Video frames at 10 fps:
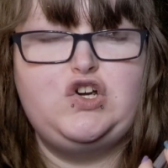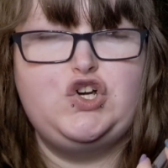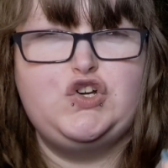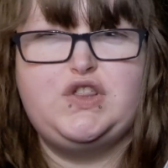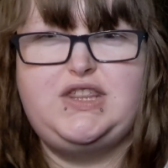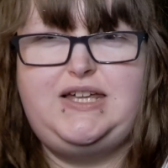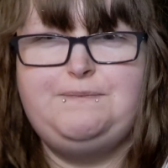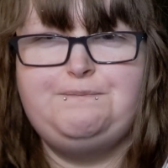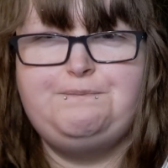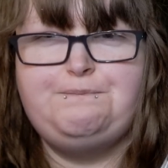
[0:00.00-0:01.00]
earthy.
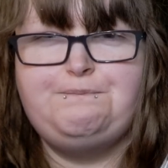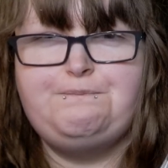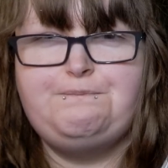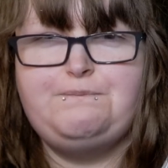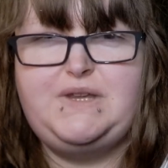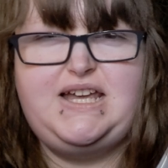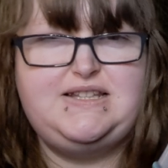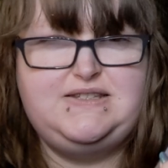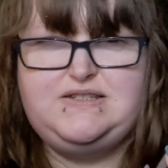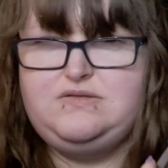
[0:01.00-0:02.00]

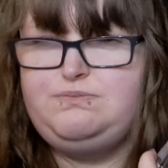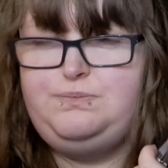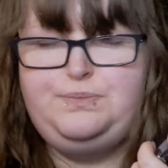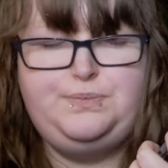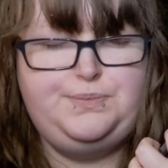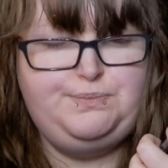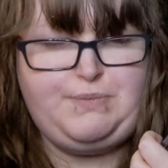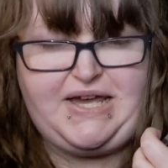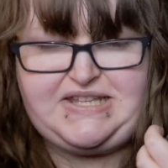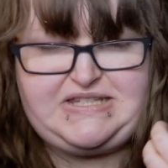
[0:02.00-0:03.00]

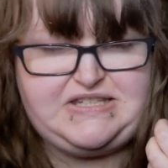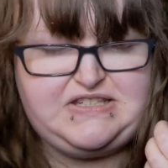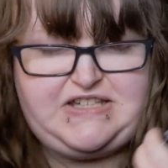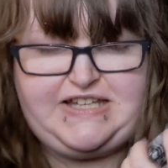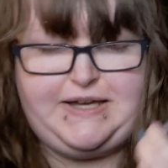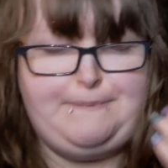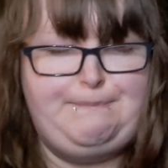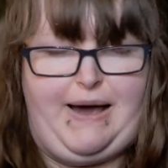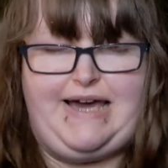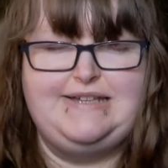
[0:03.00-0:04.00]
It
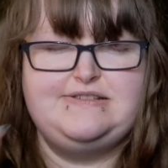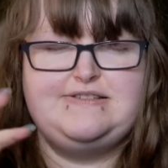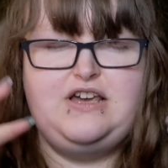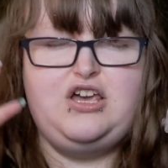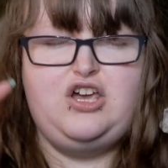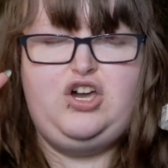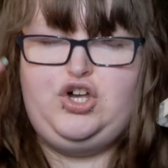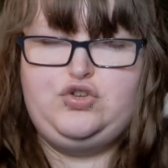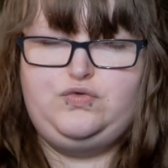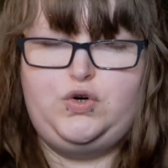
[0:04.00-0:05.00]
combines
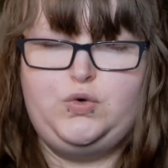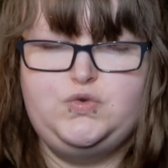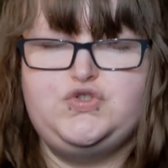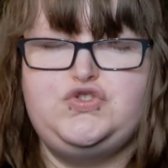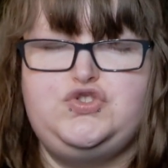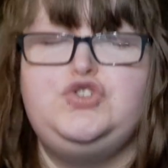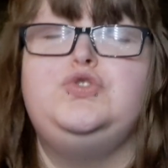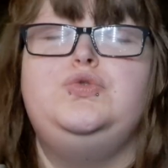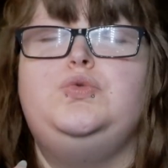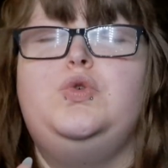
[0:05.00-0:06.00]
those
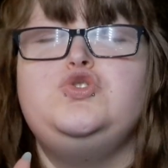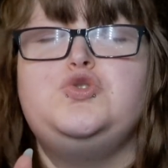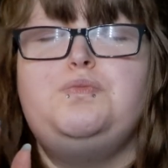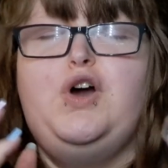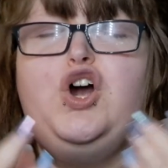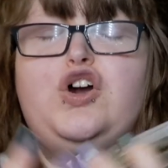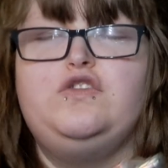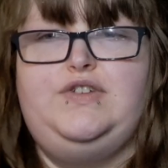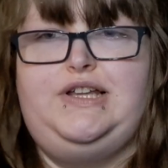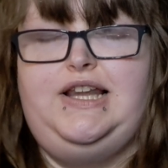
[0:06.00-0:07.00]
two
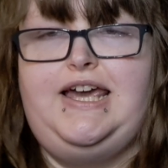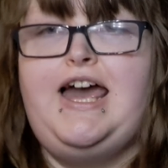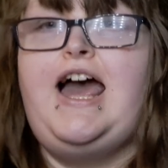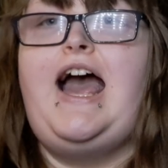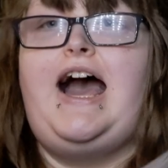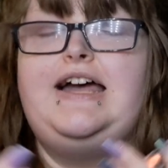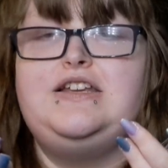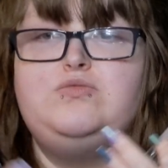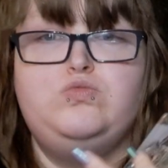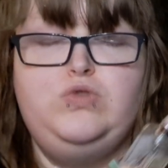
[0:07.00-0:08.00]
perfectly, and
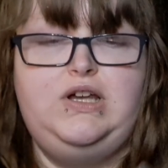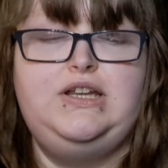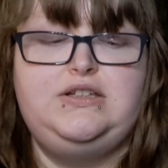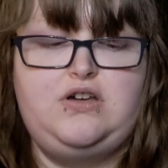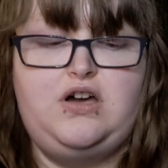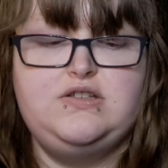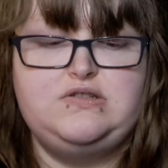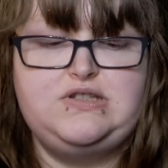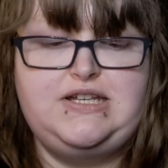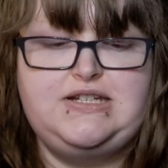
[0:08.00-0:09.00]
it really
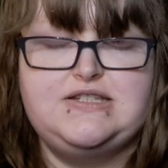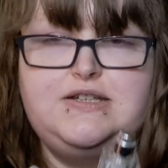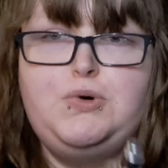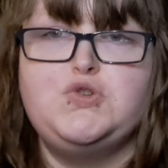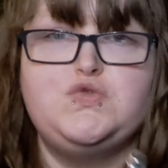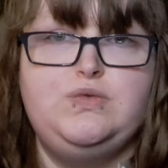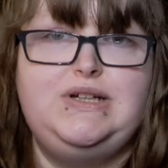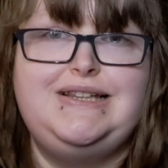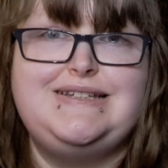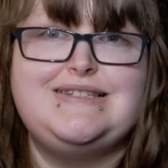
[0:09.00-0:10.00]
does. It is the most
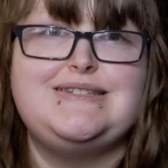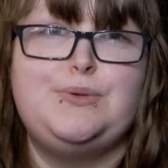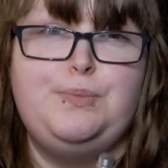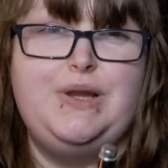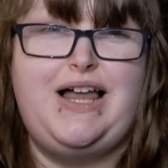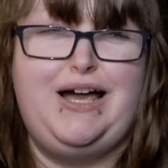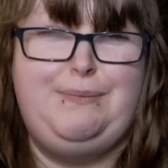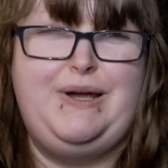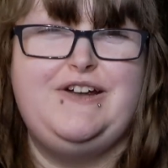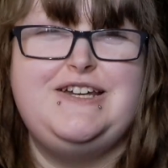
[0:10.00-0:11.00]
realistic
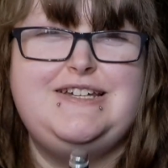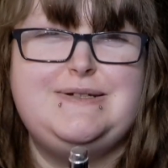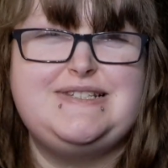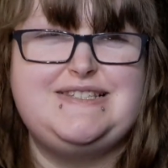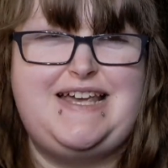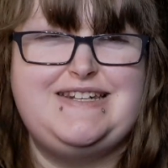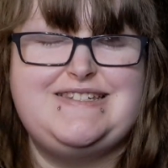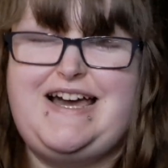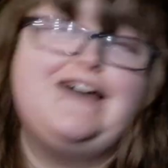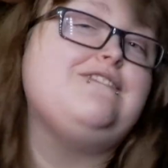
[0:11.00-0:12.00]
blackberry
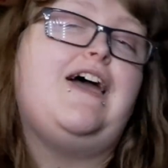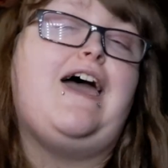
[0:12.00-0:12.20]
scent I've